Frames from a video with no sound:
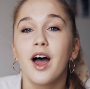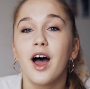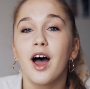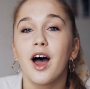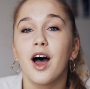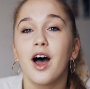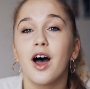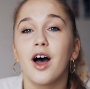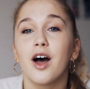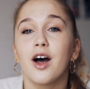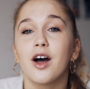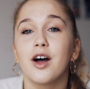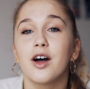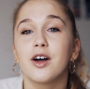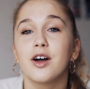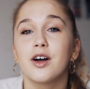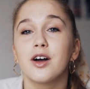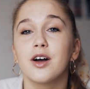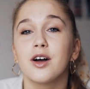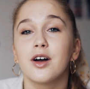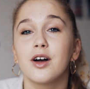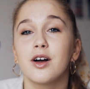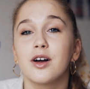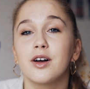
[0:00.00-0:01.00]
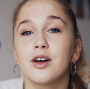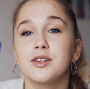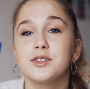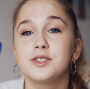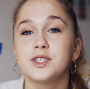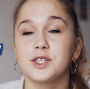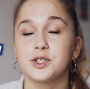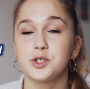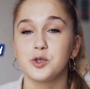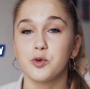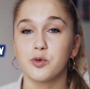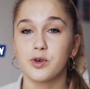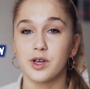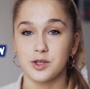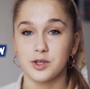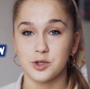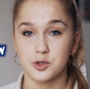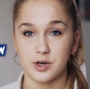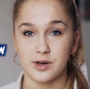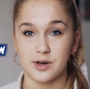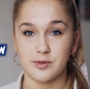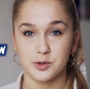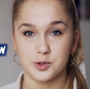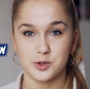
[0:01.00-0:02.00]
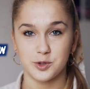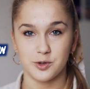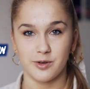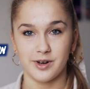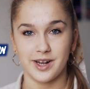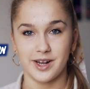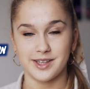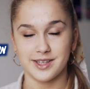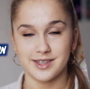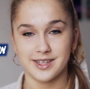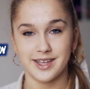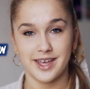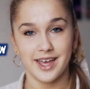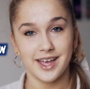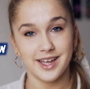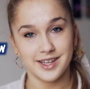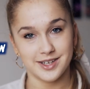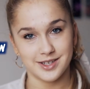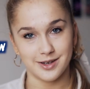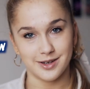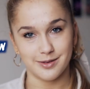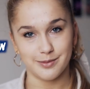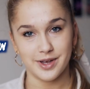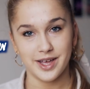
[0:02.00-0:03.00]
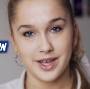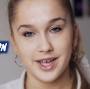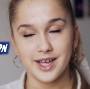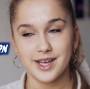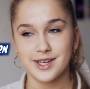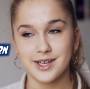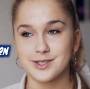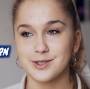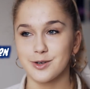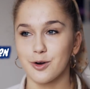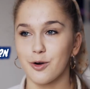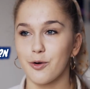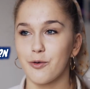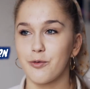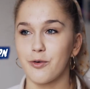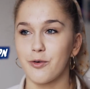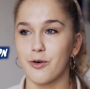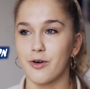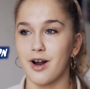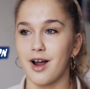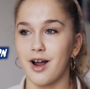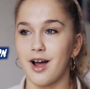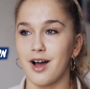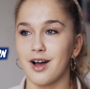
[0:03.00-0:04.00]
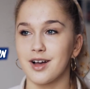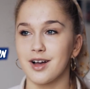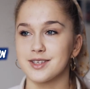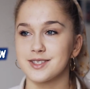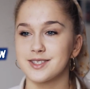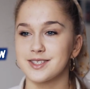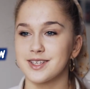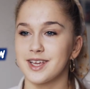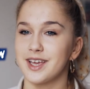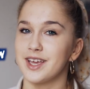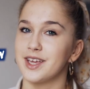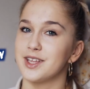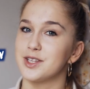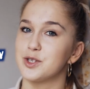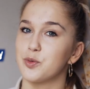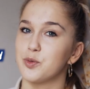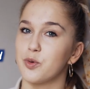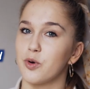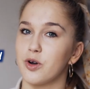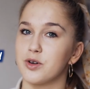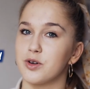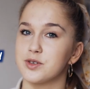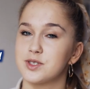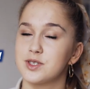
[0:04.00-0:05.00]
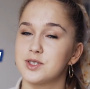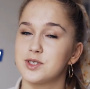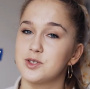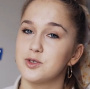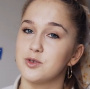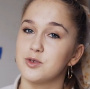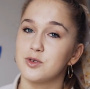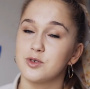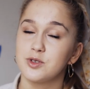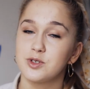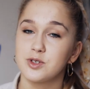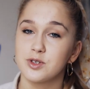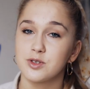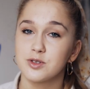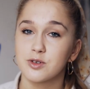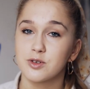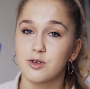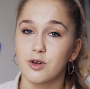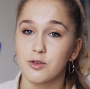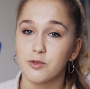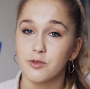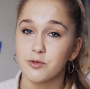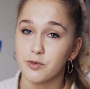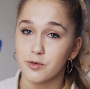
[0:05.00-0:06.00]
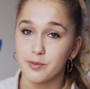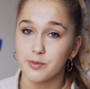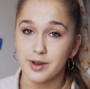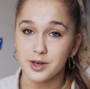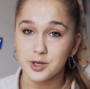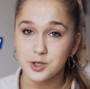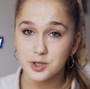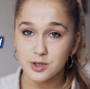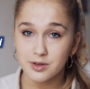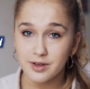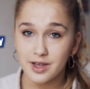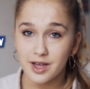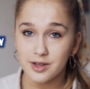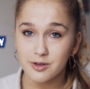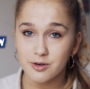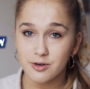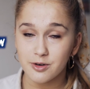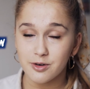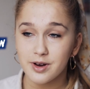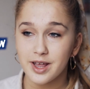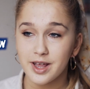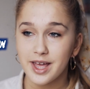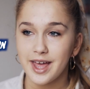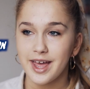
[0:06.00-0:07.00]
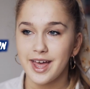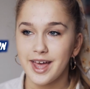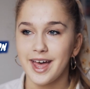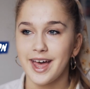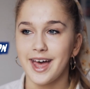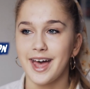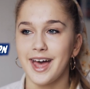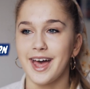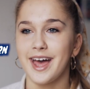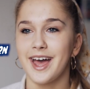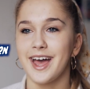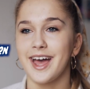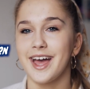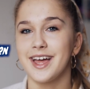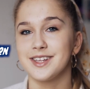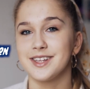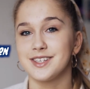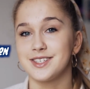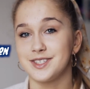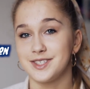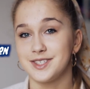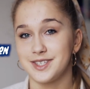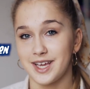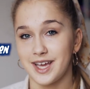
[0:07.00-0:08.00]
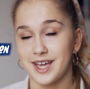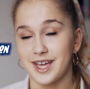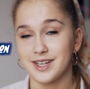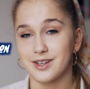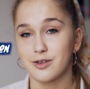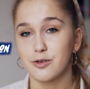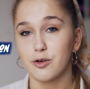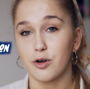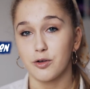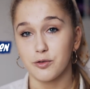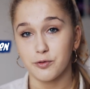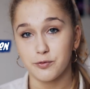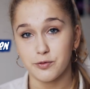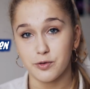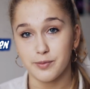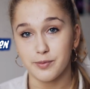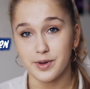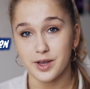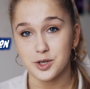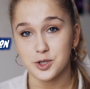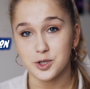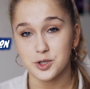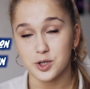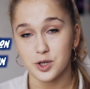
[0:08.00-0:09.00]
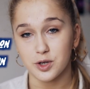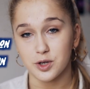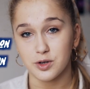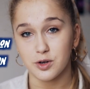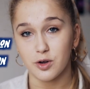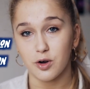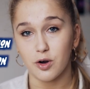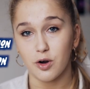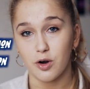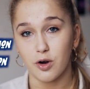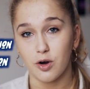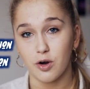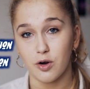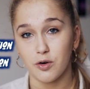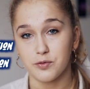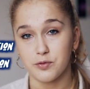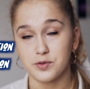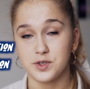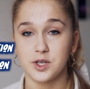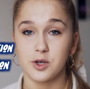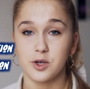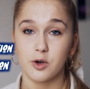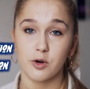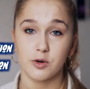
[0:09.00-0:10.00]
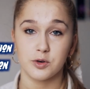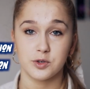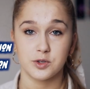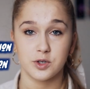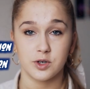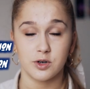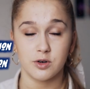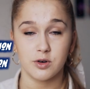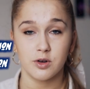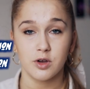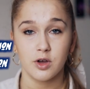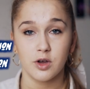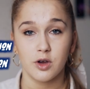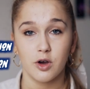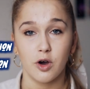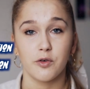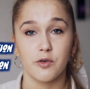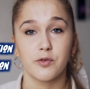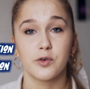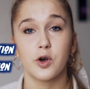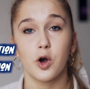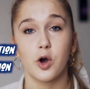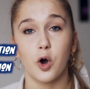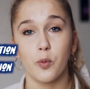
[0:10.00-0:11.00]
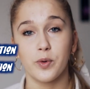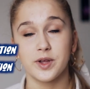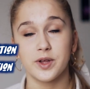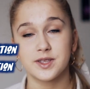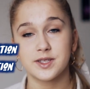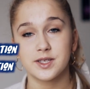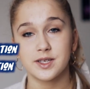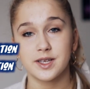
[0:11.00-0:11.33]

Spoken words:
that you can travel to United Kingdom. So for us it was student confirmation letter, and then confirmation of the order of COVID